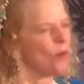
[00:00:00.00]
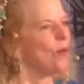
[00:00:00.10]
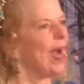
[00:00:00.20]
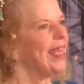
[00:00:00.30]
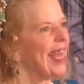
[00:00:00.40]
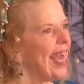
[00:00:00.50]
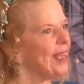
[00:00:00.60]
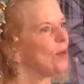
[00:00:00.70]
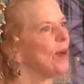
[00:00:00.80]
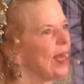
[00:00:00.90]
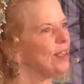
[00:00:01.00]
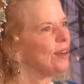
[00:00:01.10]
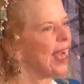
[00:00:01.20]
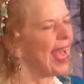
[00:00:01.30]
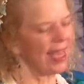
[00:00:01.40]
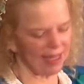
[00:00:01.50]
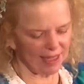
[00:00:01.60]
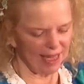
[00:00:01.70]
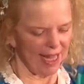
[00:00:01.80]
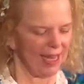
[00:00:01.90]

Right hand around your ankle,